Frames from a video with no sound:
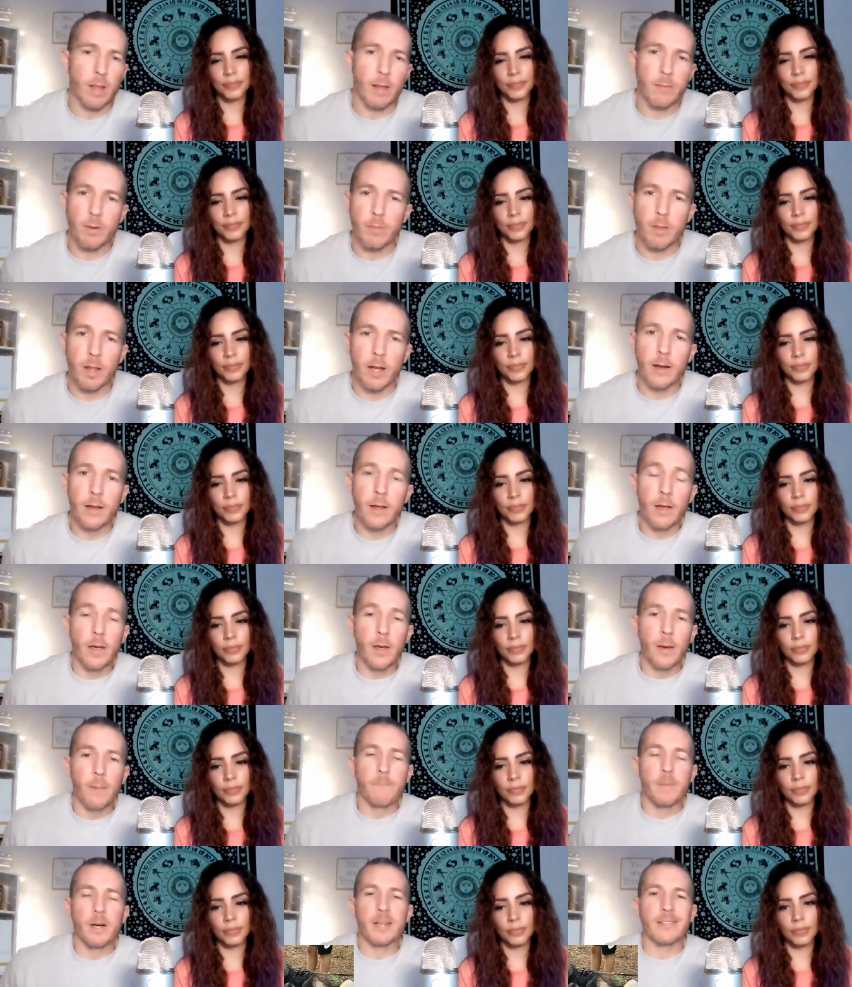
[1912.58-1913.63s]
Speaker 1: blah, blah, blah.
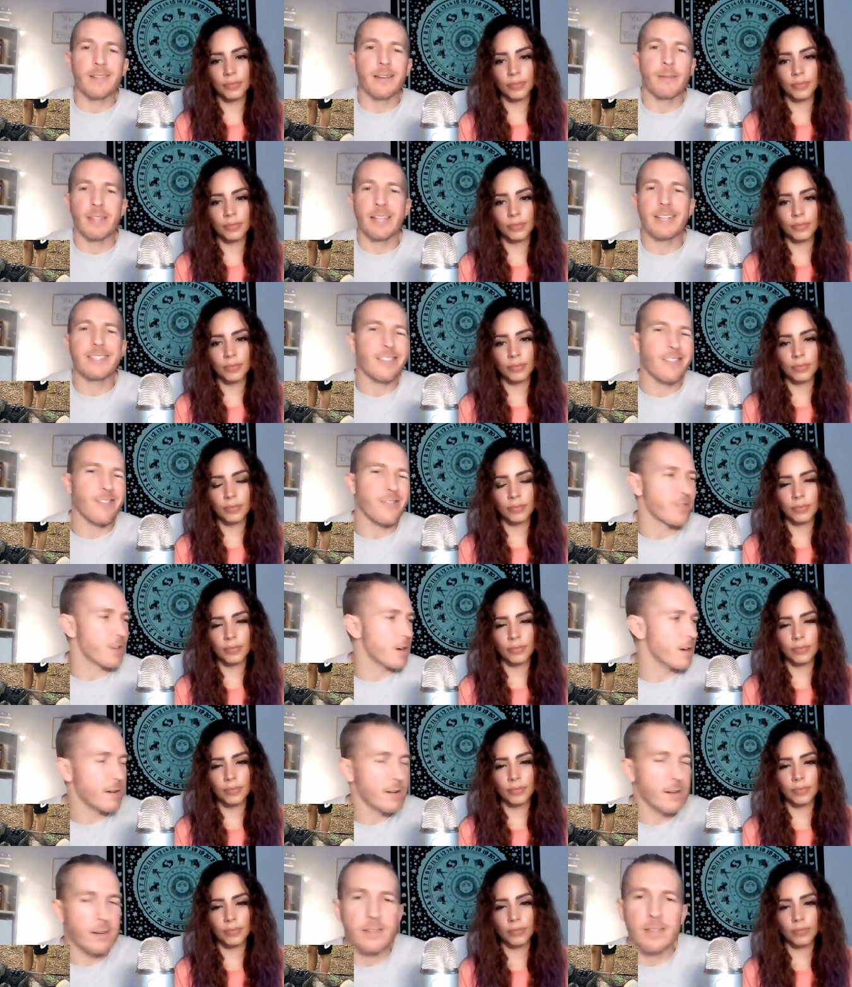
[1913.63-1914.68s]
But I mean, that's the
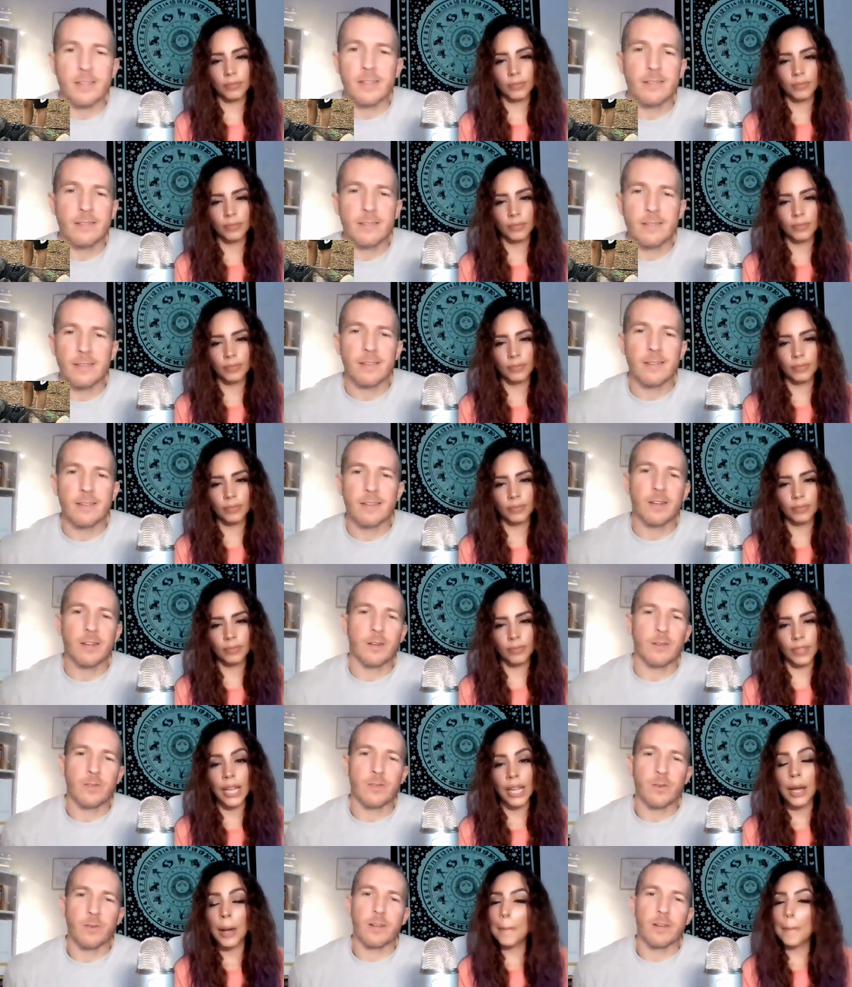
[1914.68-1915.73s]
thug that, that you know,
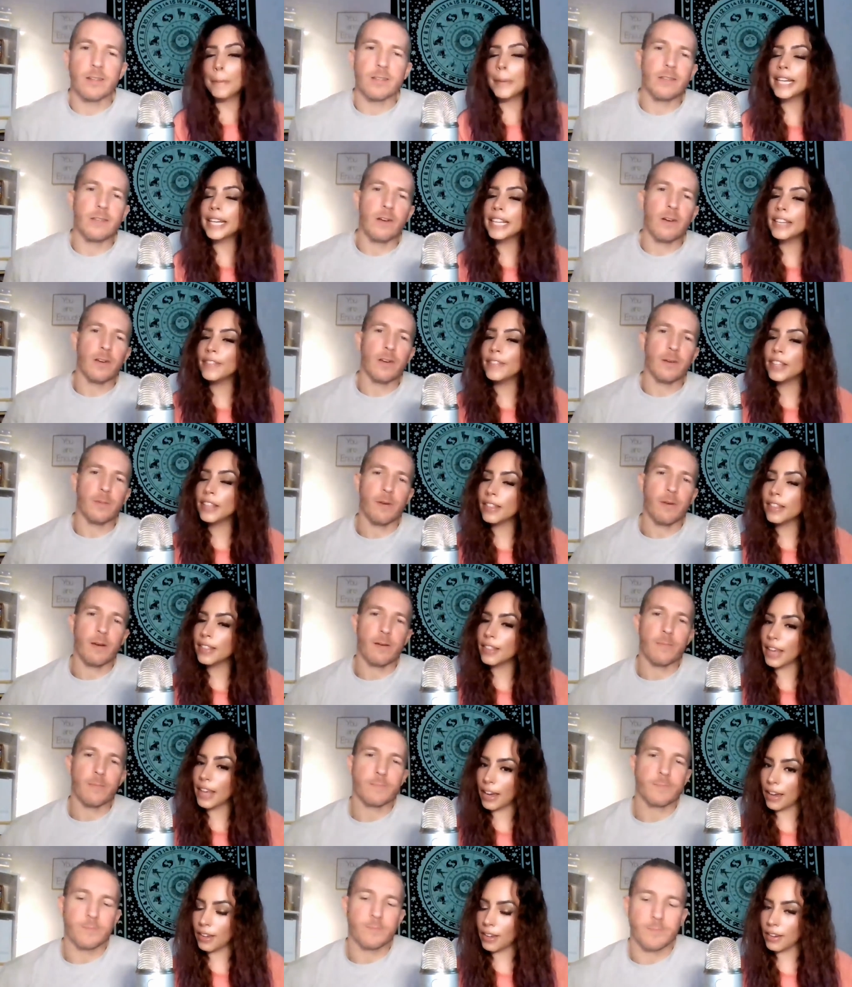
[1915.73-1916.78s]
Joanna.
Speaker 2: But even
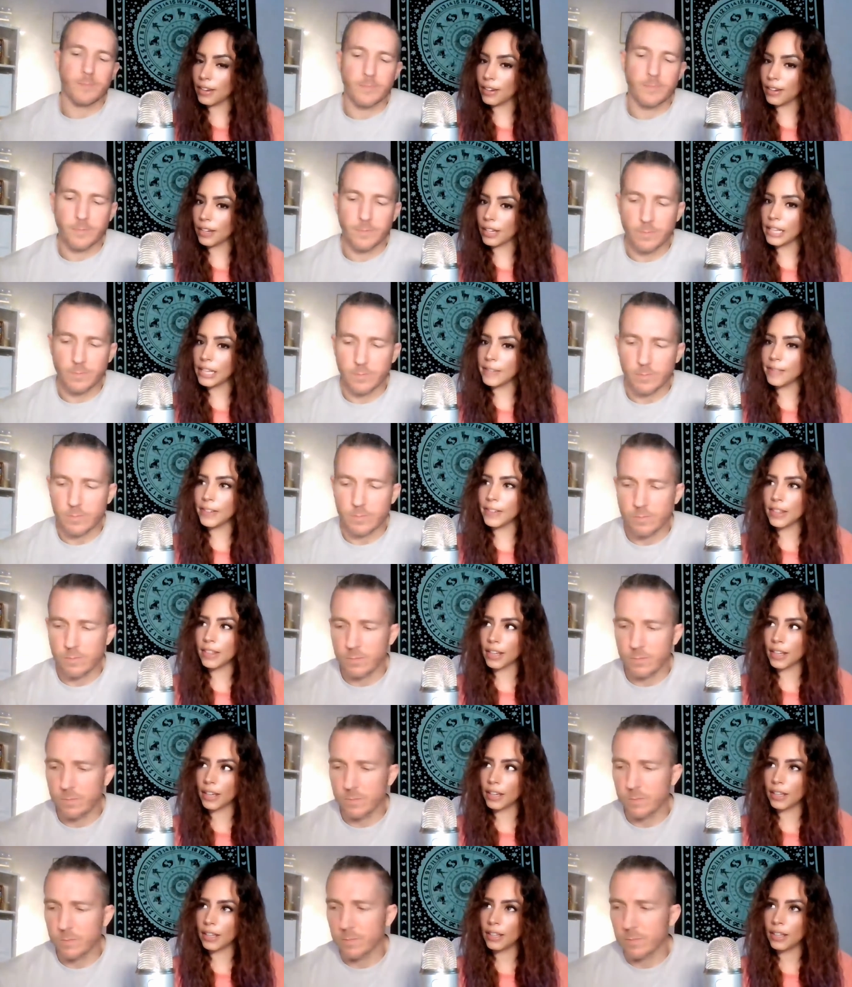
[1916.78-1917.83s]
then, even
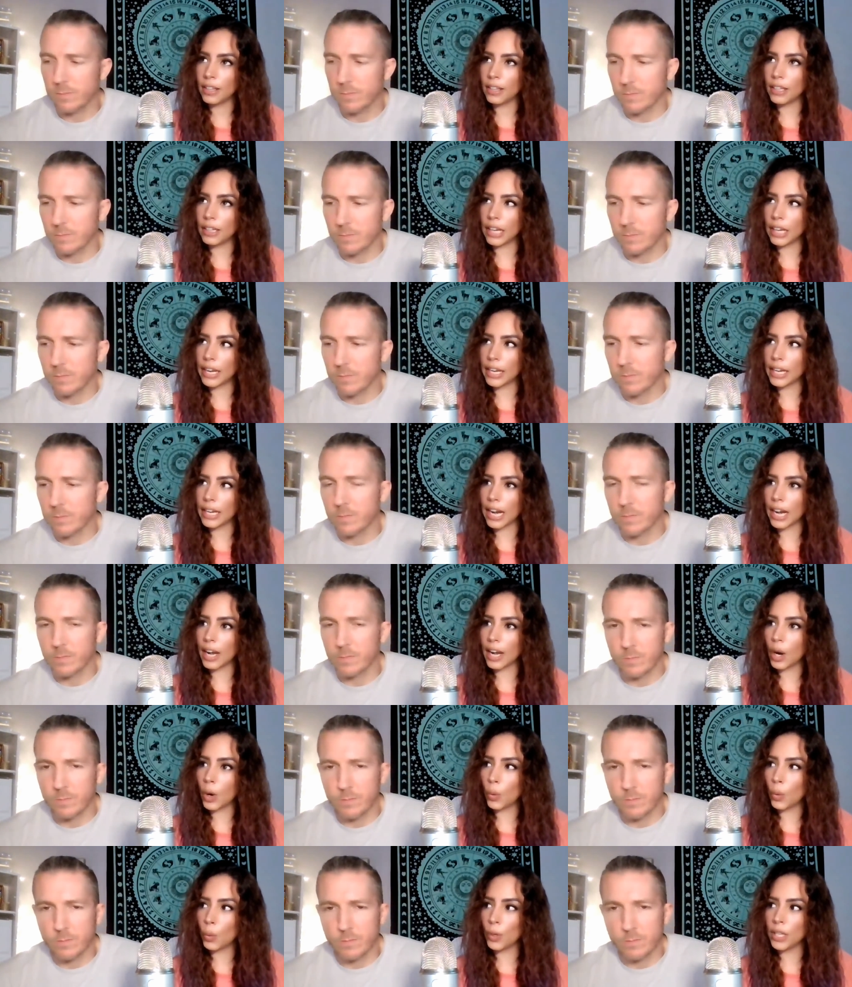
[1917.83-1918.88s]
then, like
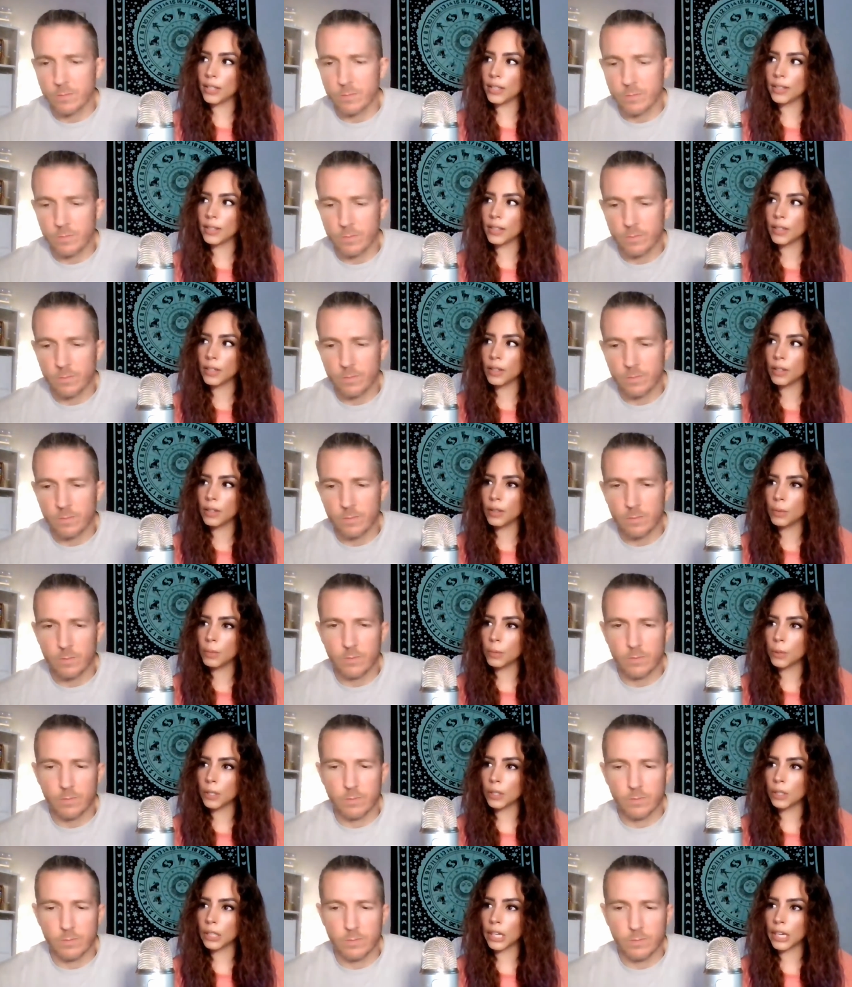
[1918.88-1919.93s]
we still
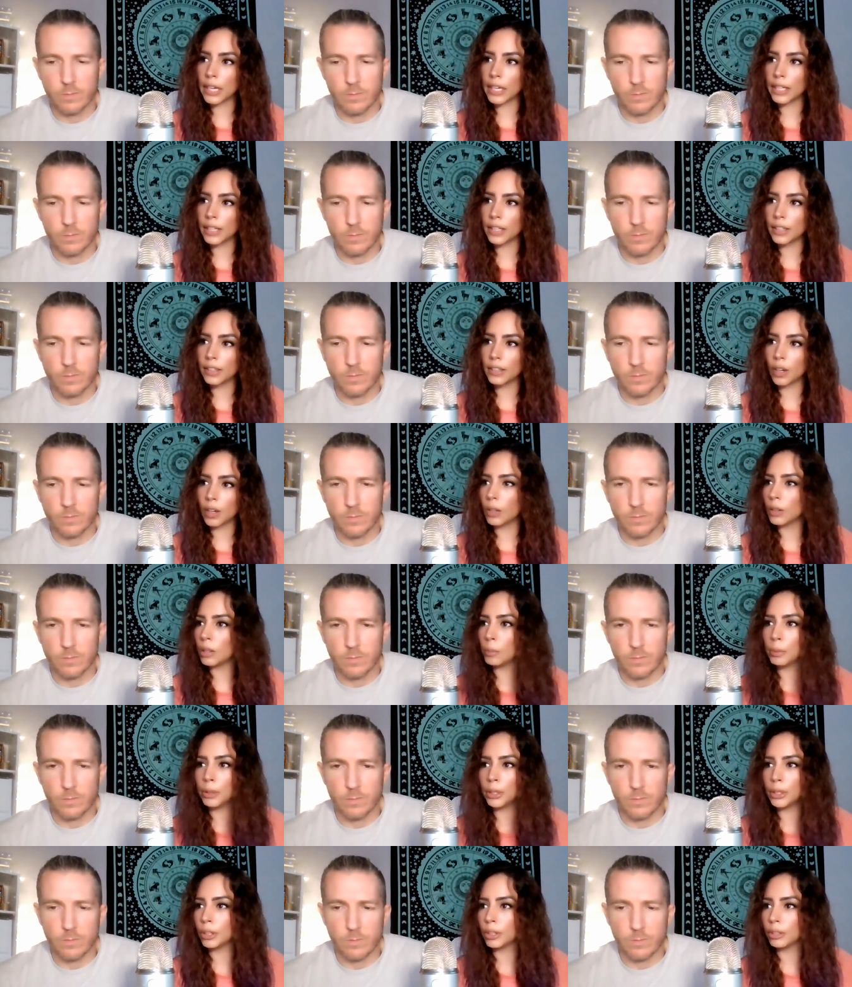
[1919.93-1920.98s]
were like all up
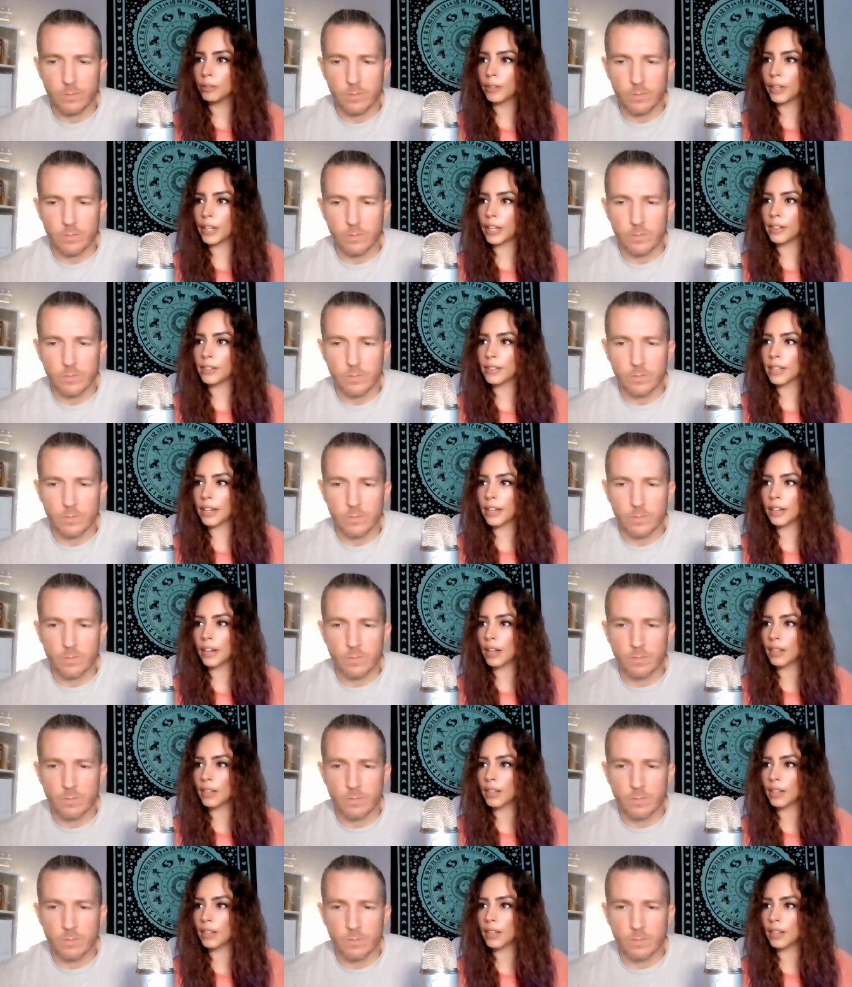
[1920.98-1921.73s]
in her face and